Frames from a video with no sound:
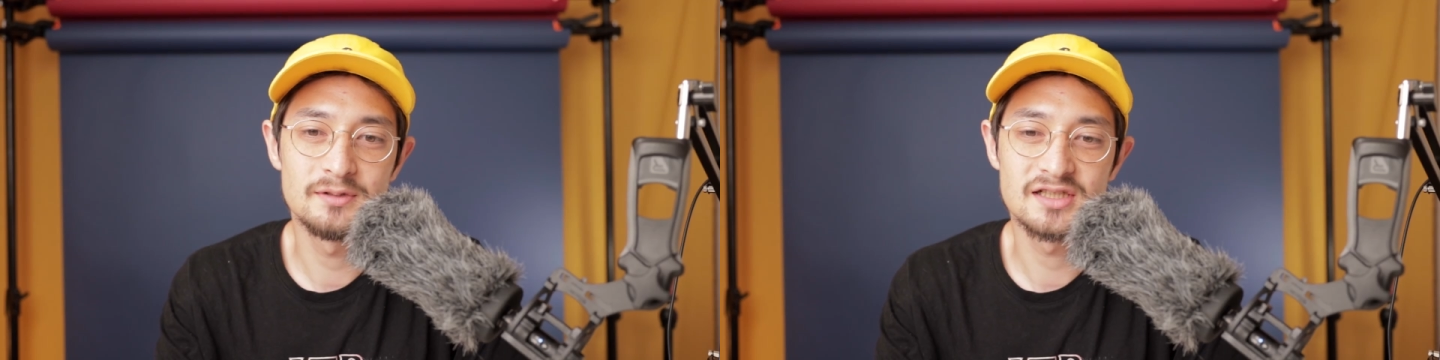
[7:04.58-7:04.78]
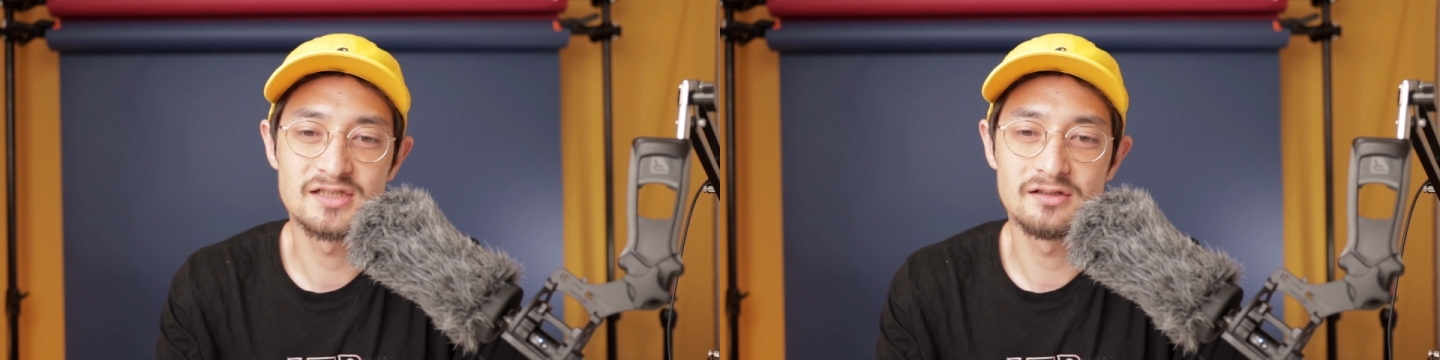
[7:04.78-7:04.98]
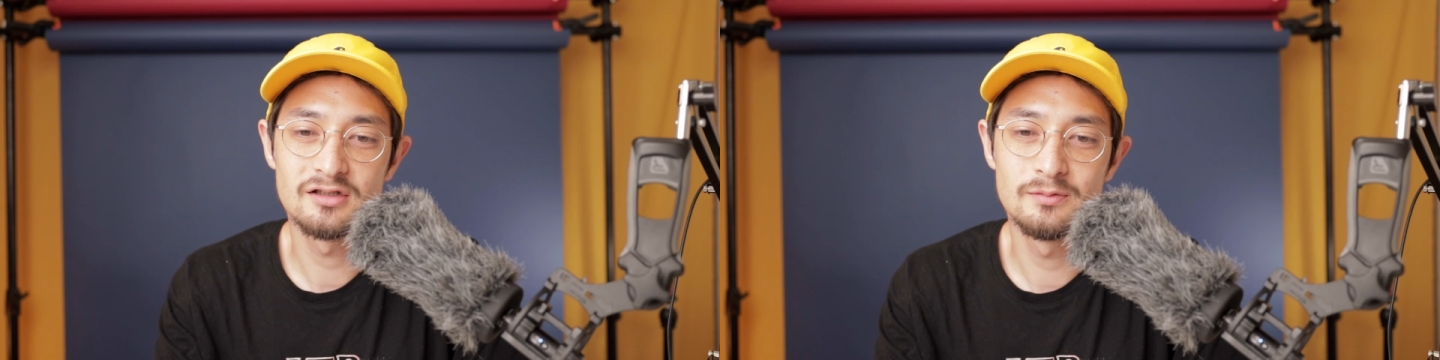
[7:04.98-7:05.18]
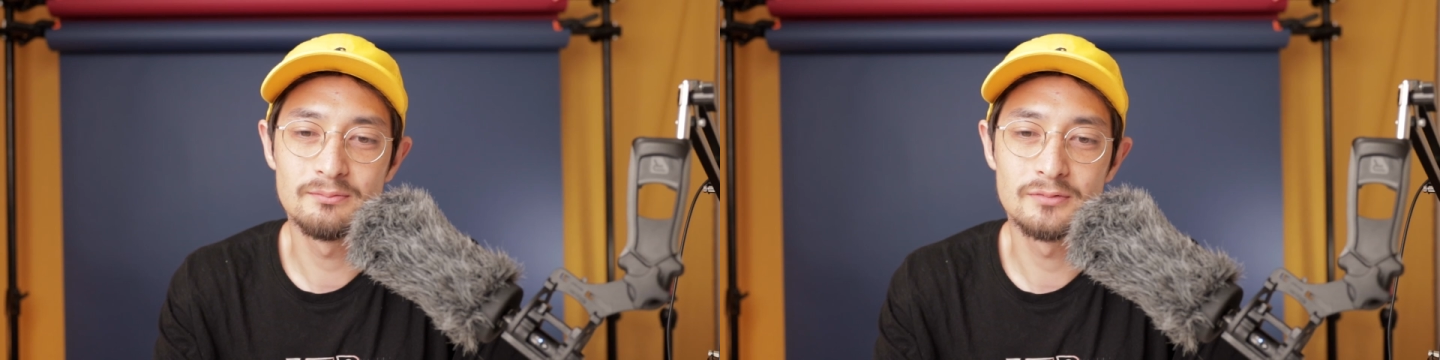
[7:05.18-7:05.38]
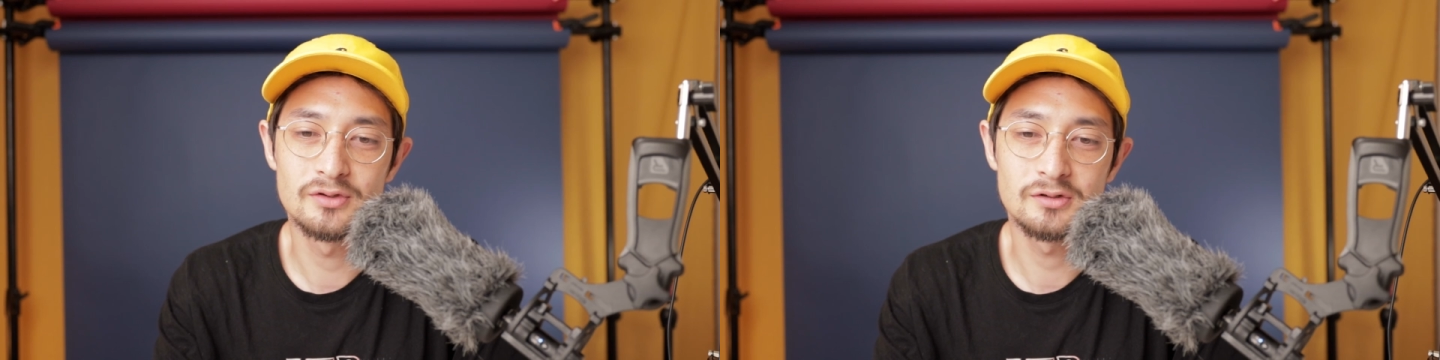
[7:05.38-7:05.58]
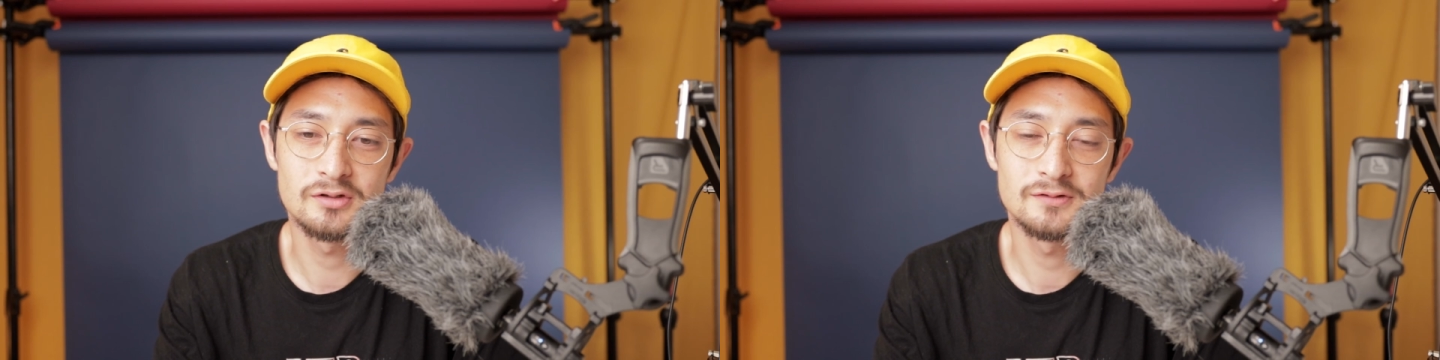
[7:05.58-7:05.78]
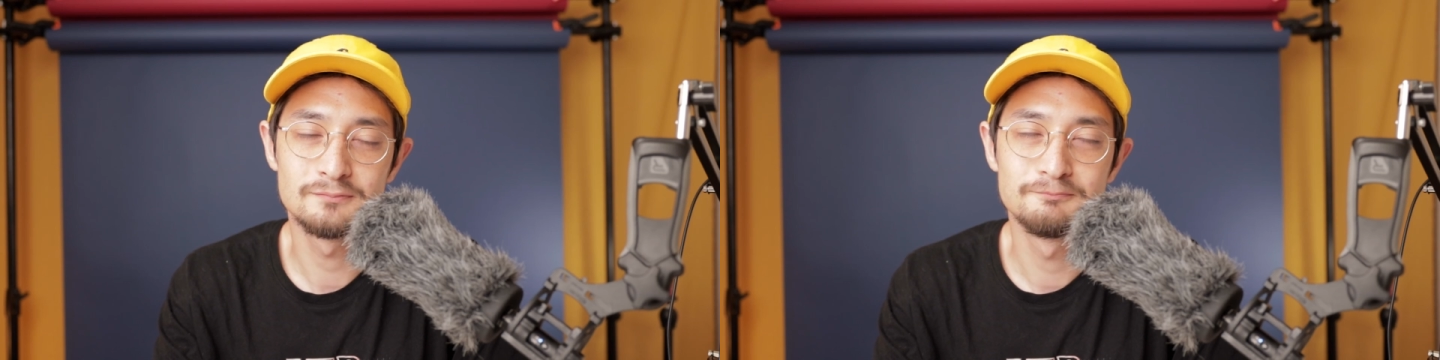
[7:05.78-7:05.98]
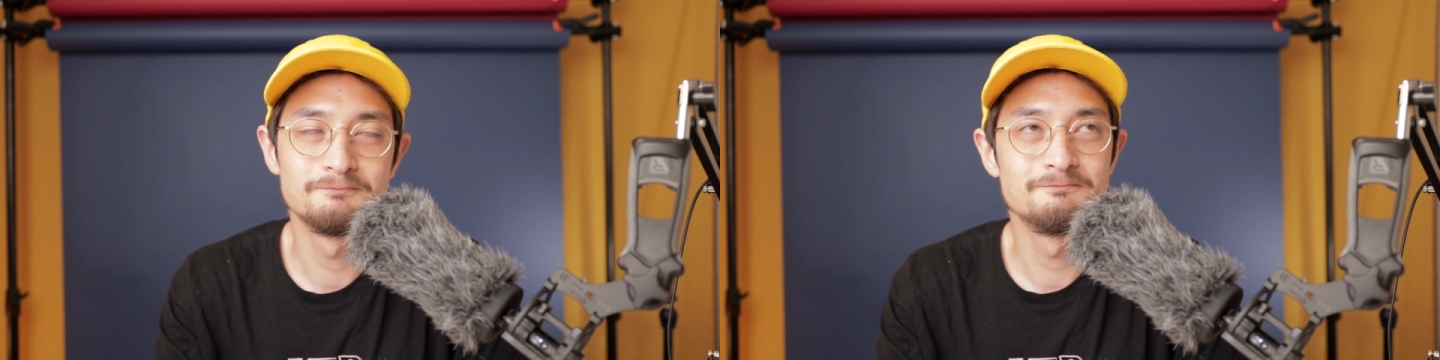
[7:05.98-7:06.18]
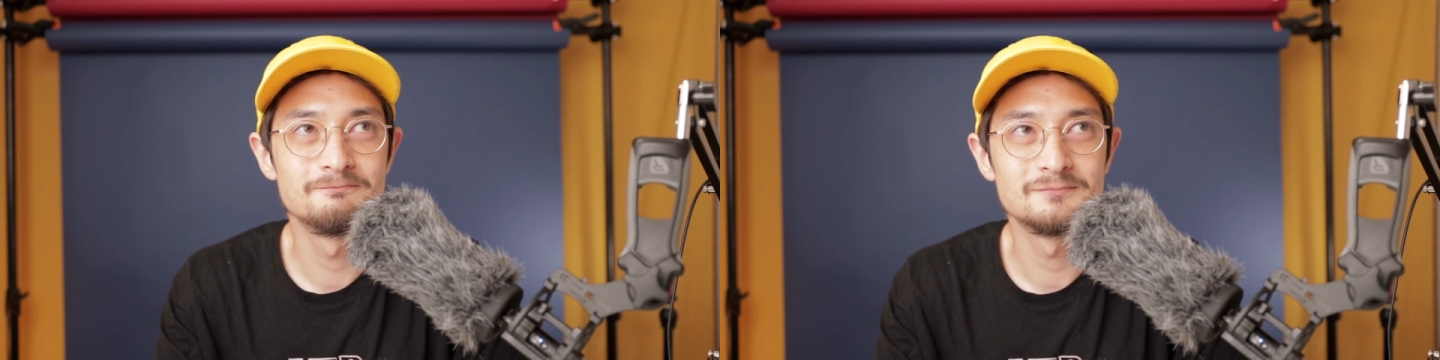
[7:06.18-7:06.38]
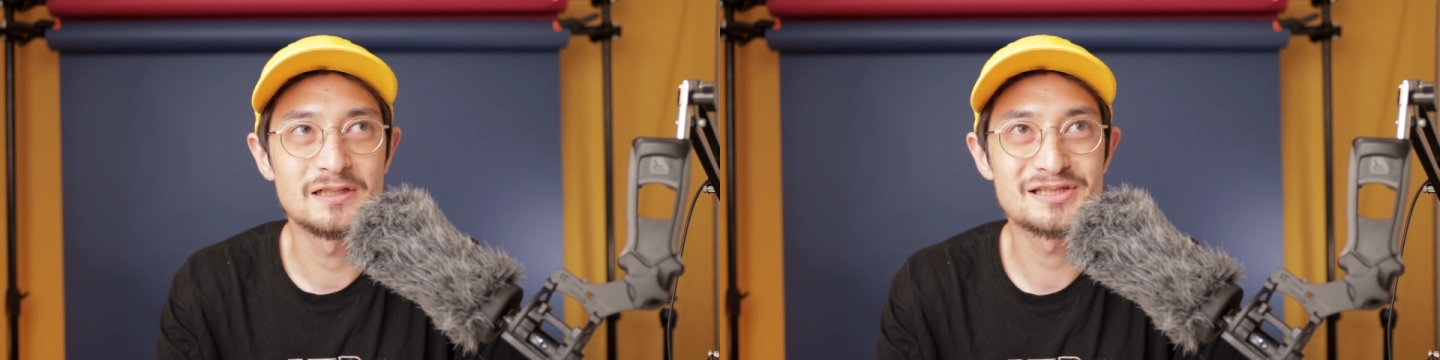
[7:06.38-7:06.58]
things a little bit more,
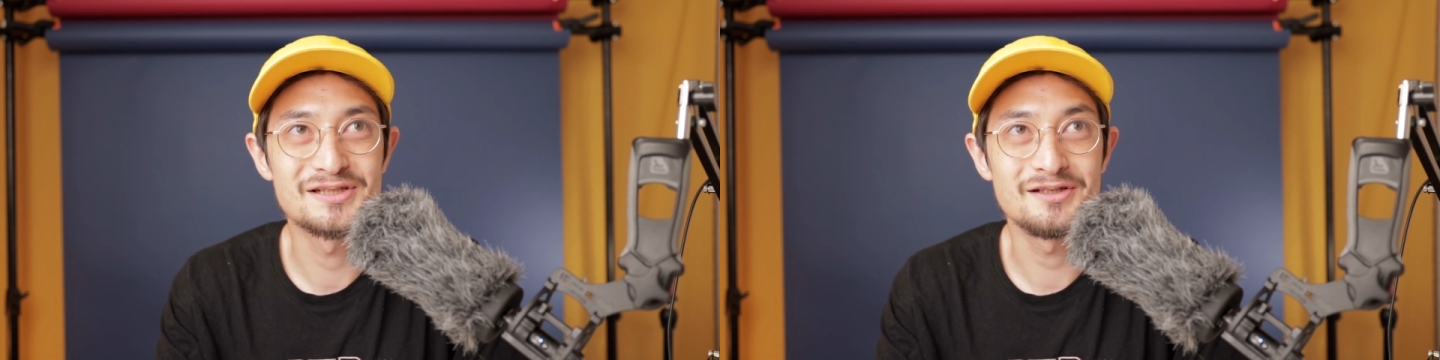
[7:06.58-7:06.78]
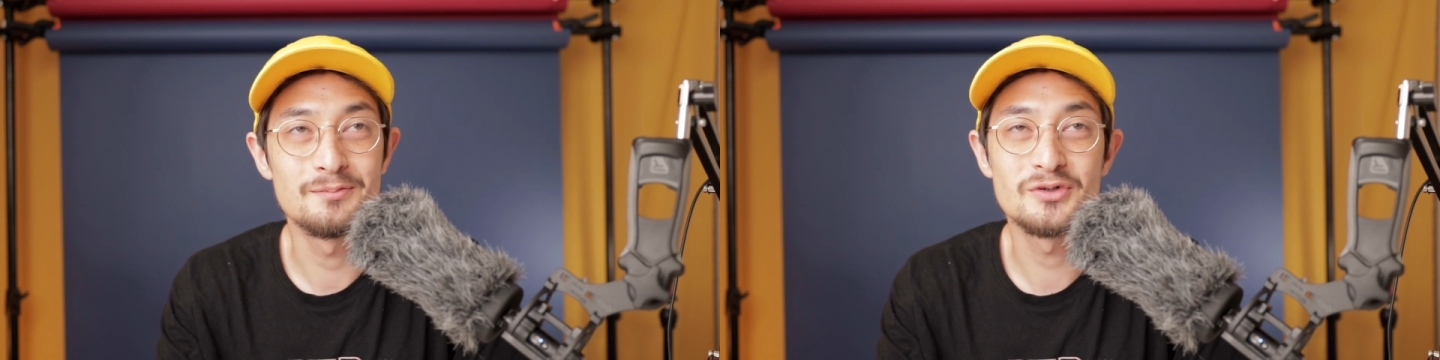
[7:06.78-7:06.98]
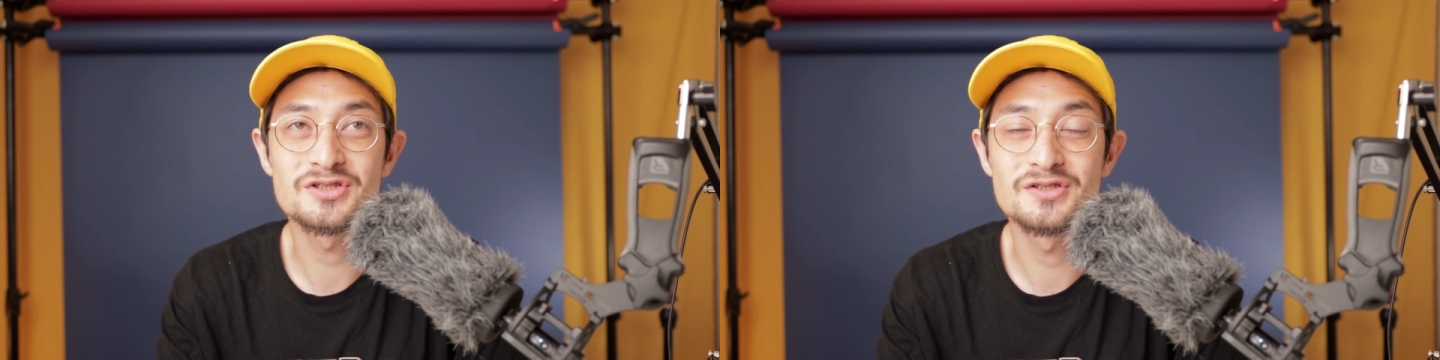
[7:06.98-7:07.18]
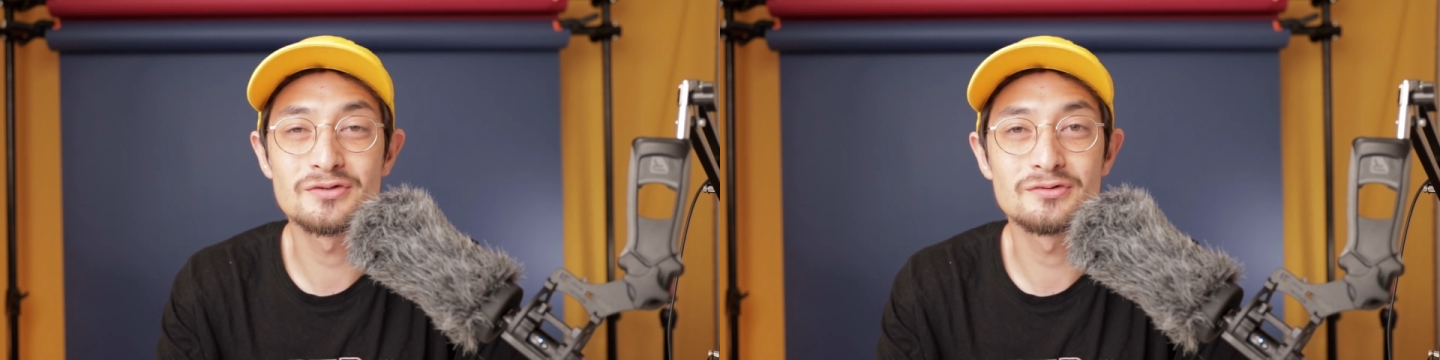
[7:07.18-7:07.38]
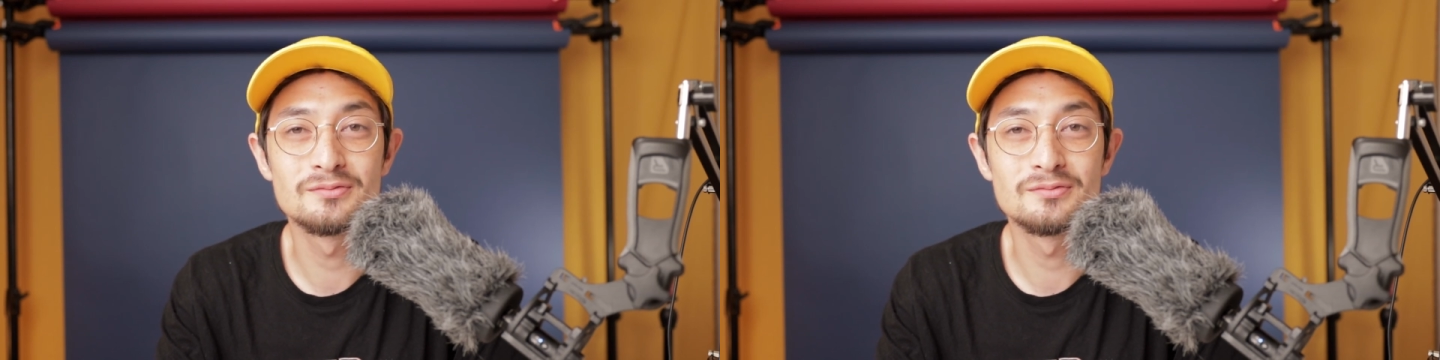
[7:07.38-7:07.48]
let's say, emotional.